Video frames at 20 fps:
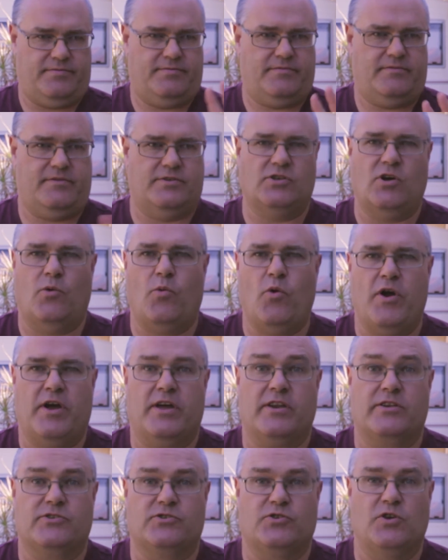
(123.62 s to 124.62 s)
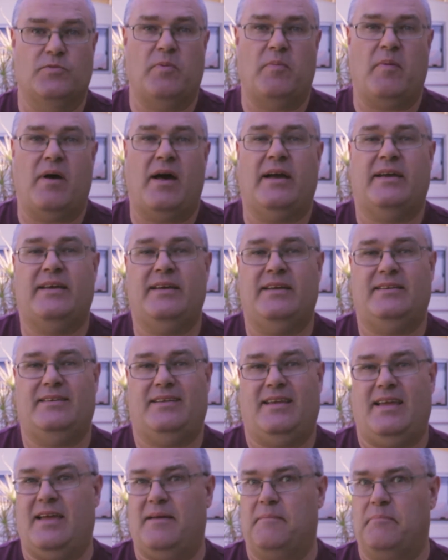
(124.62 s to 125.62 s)
Because I work in a supermarket,
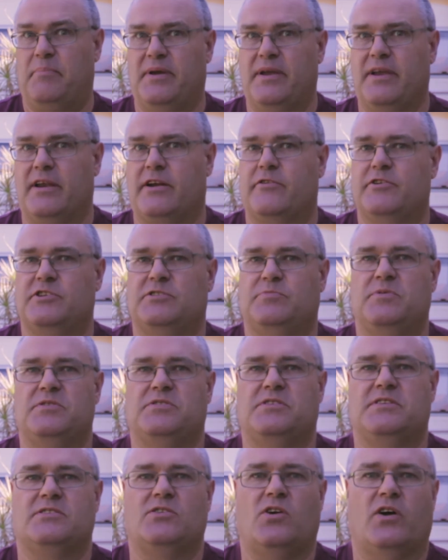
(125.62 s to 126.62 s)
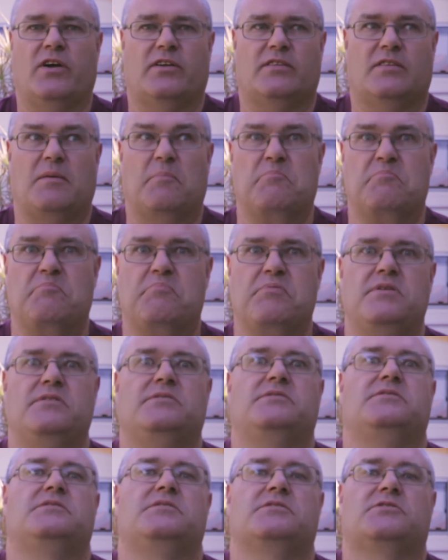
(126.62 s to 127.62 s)
and being Christmas, it's like the
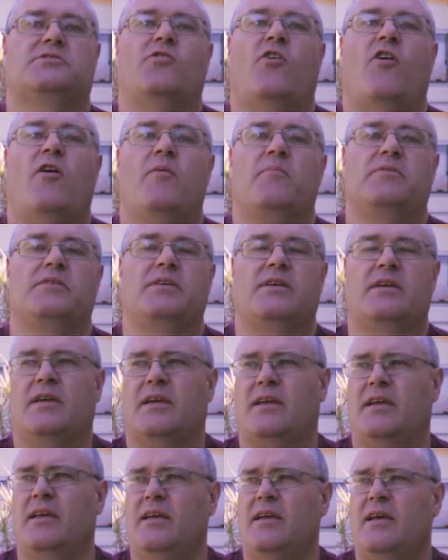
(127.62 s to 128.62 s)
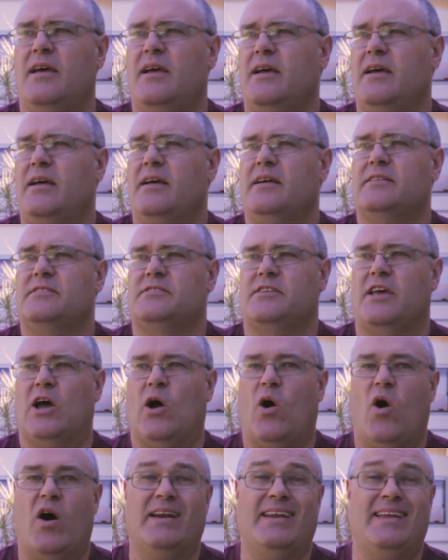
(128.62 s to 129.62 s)
busiest time of the year.
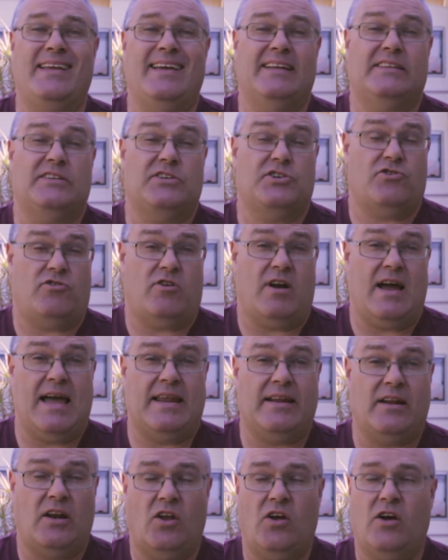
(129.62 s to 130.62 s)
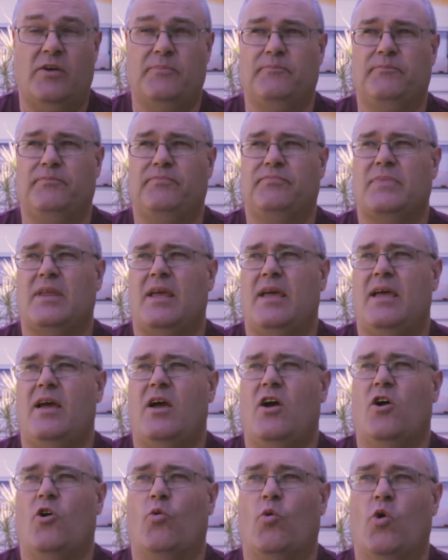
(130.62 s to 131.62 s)
So I didn't get to train a lot,
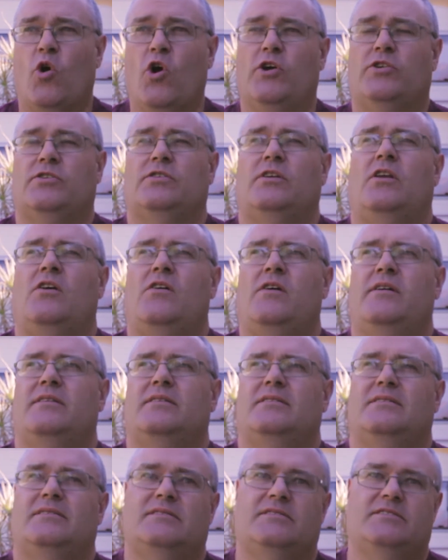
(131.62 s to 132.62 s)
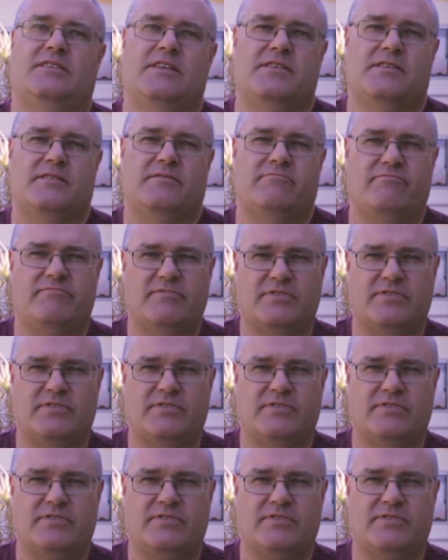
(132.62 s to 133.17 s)
worked a lot. So the